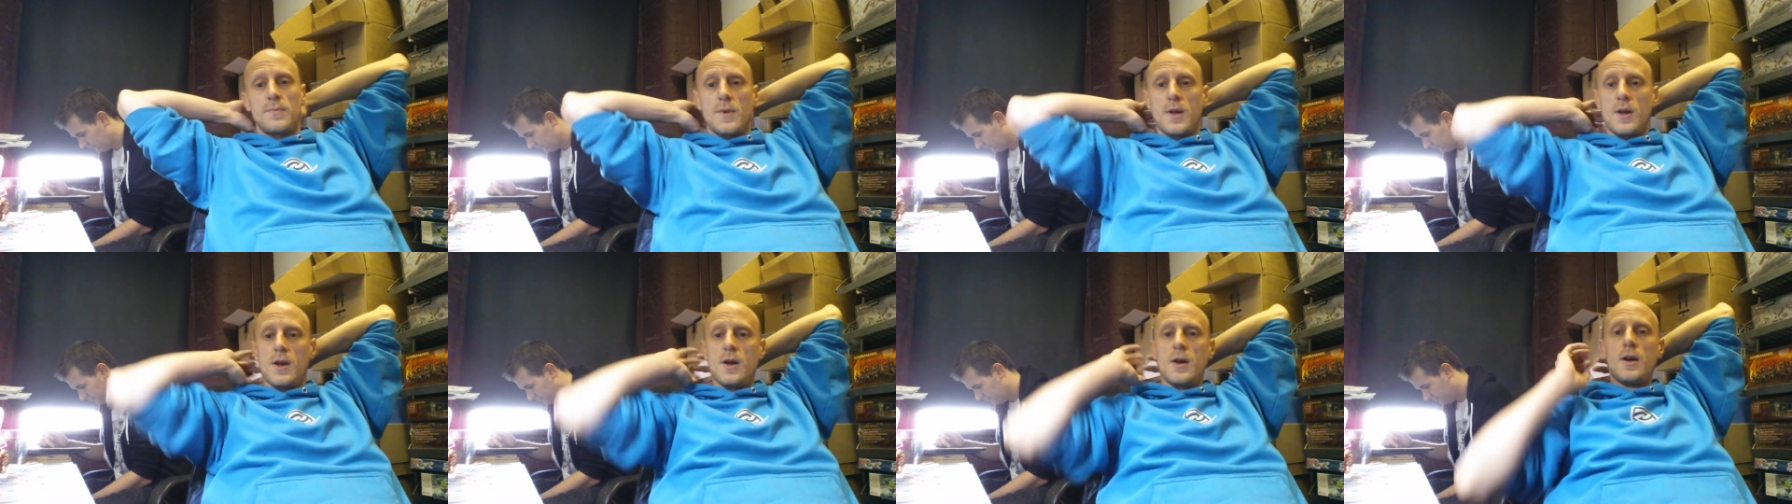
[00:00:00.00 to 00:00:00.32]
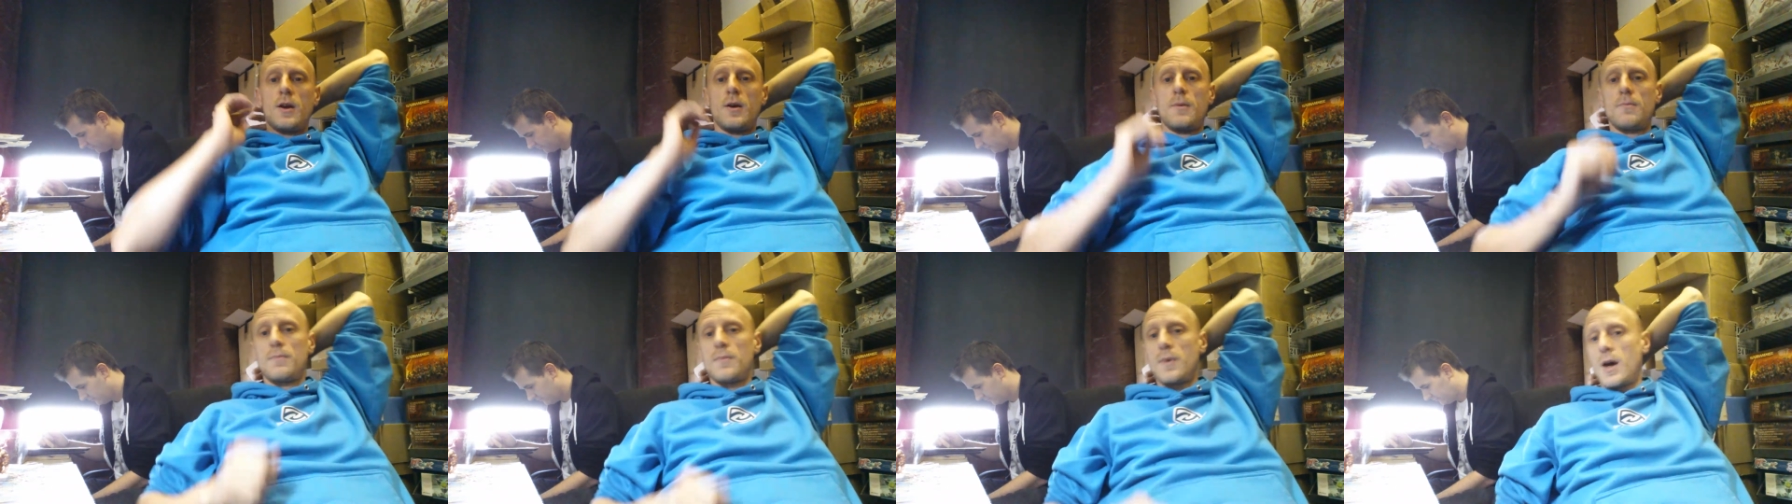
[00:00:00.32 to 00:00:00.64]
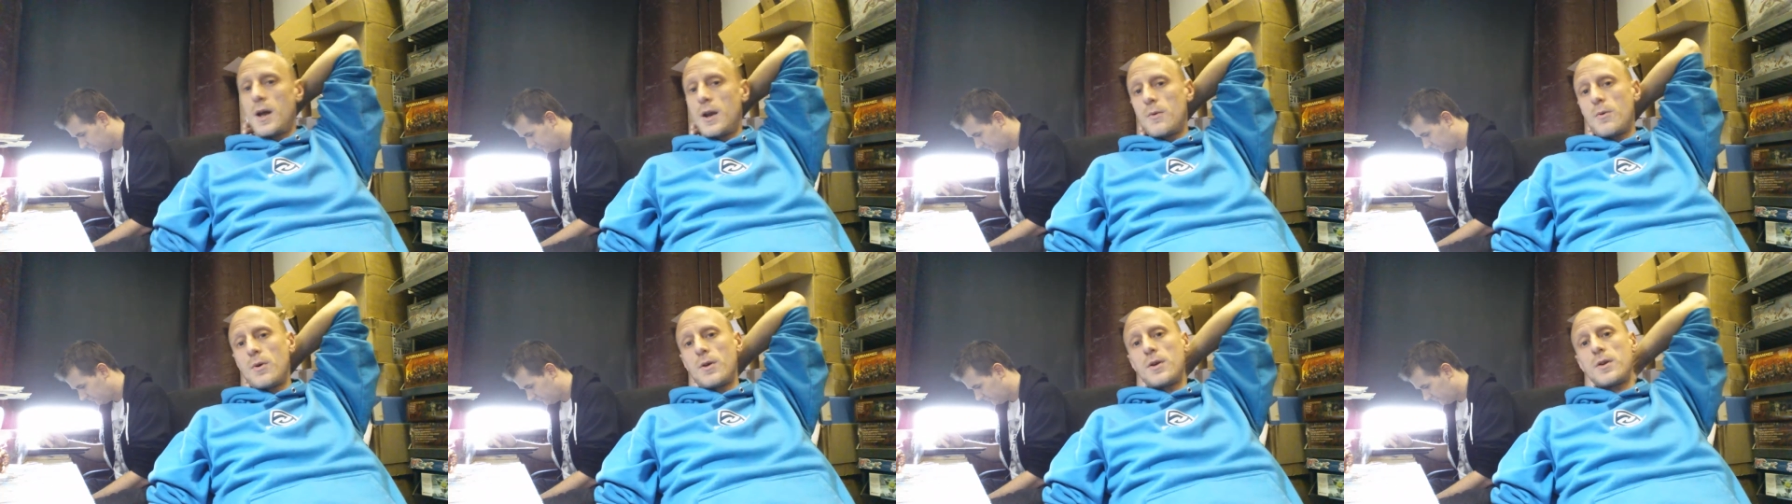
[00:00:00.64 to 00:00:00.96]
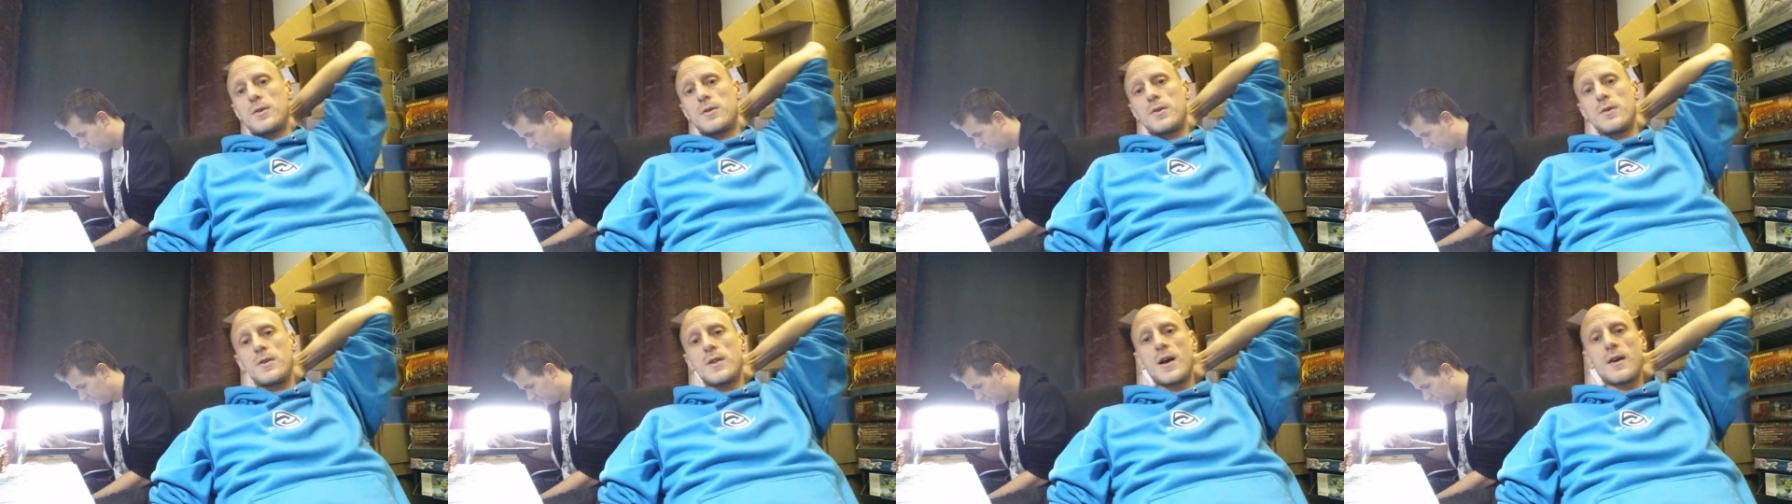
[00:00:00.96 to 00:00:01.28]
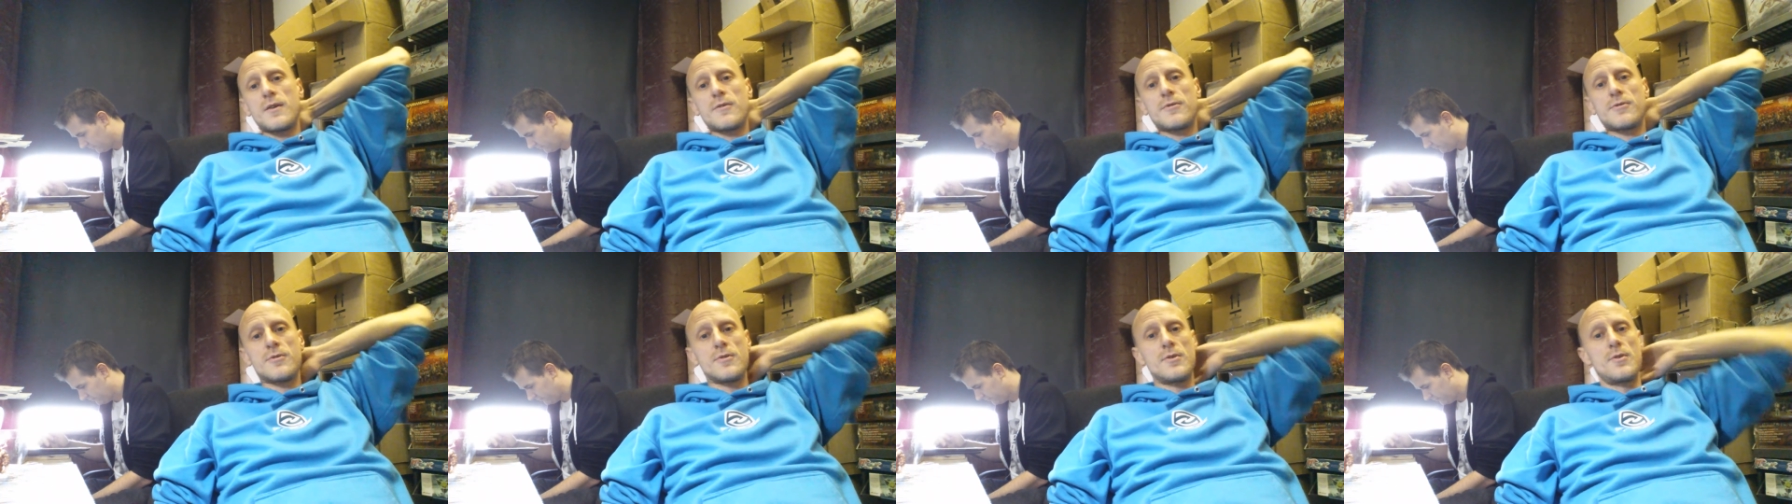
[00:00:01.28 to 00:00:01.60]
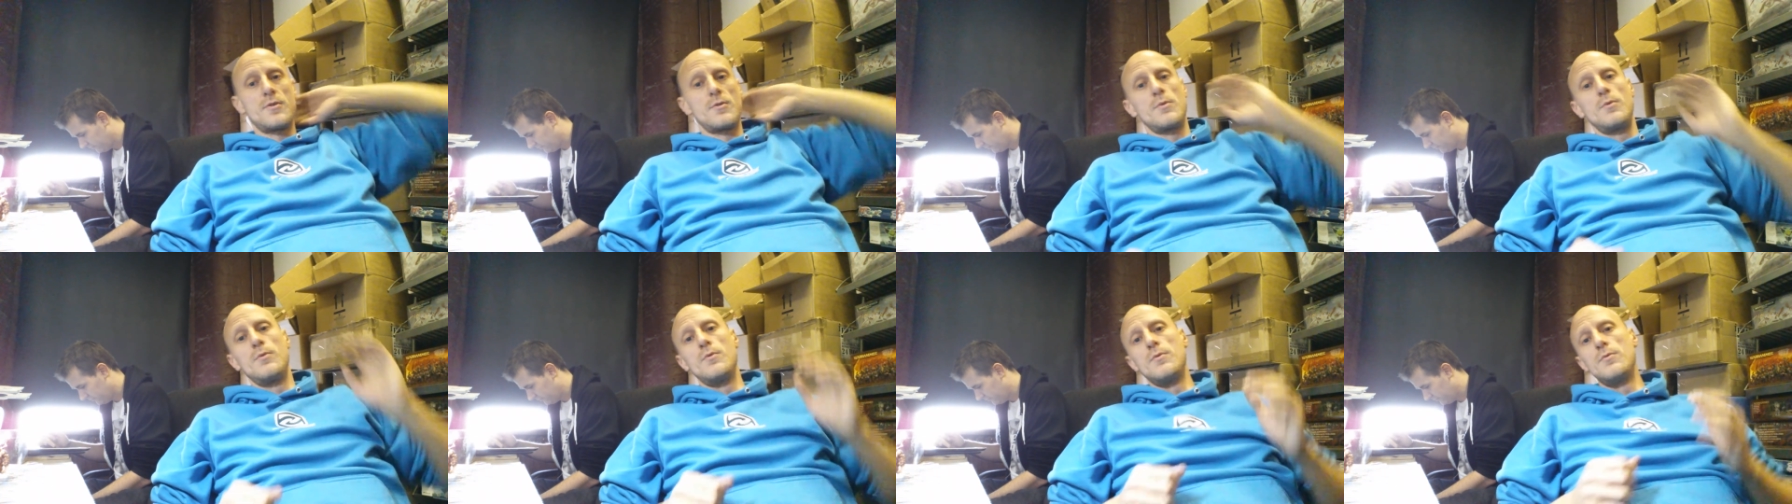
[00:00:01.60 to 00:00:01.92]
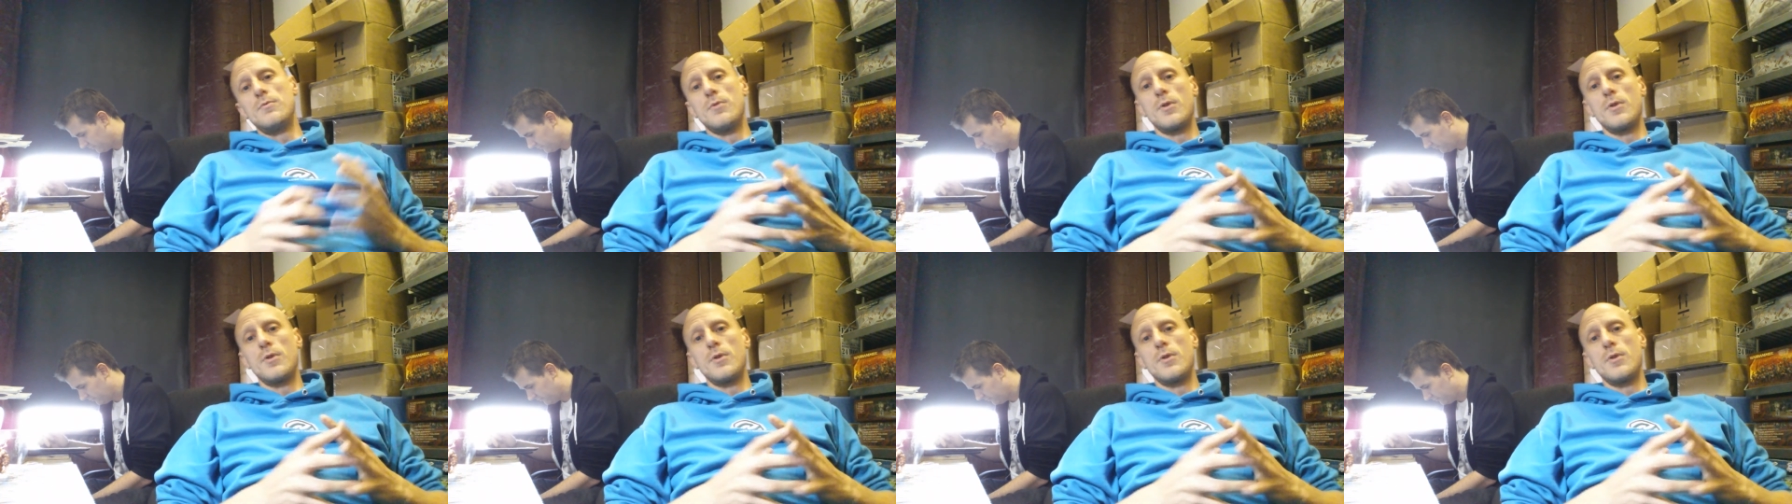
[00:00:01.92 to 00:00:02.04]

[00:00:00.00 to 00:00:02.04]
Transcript: um, and I want to do that through